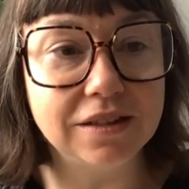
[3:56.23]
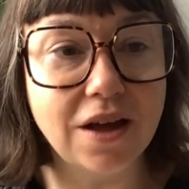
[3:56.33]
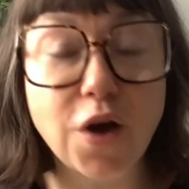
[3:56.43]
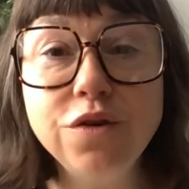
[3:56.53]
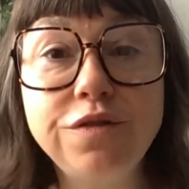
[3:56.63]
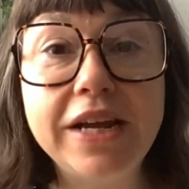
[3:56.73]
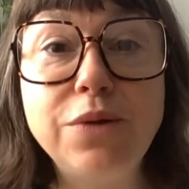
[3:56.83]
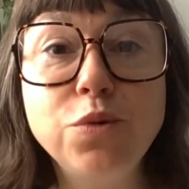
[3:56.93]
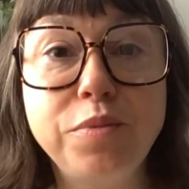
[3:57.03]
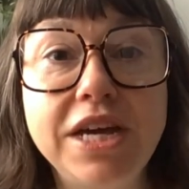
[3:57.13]
hopefully
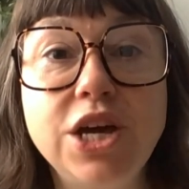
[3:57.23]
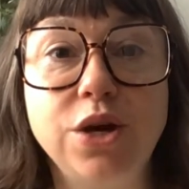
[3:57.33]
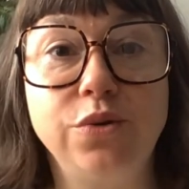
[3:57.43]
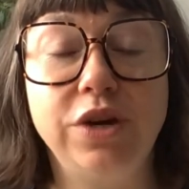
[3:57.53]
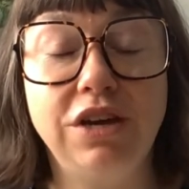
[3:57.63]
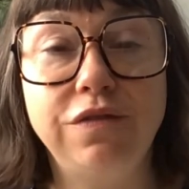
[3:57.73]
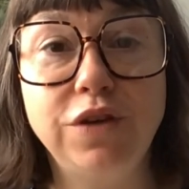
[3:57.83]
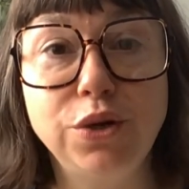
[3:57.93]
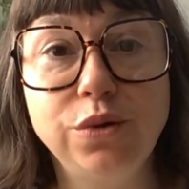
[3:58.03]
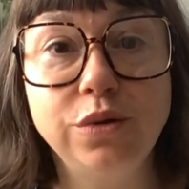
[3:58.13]
will be you if
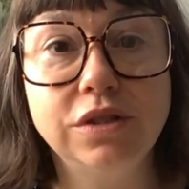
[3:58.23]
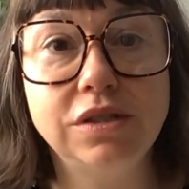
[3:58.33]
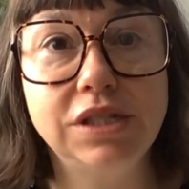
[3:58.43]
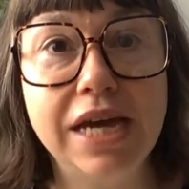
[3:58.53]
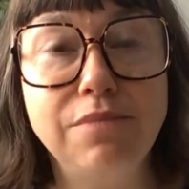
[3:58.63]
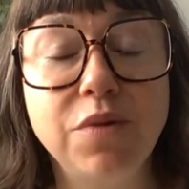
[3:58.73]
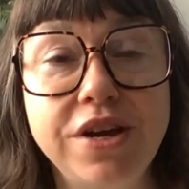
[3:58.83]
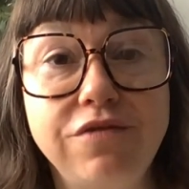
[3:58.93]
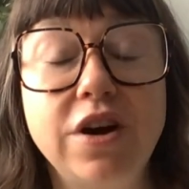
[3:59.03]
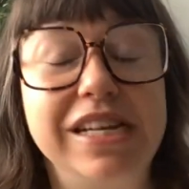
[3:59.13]
you take my
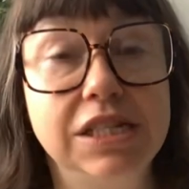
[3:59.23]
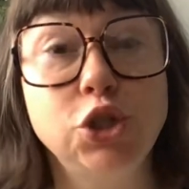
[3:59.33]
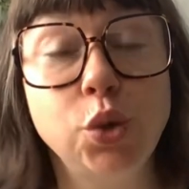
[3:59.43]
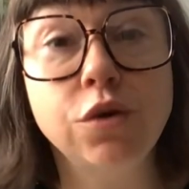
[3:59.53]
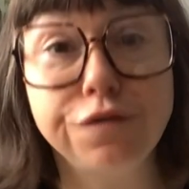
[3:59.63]
advice and do what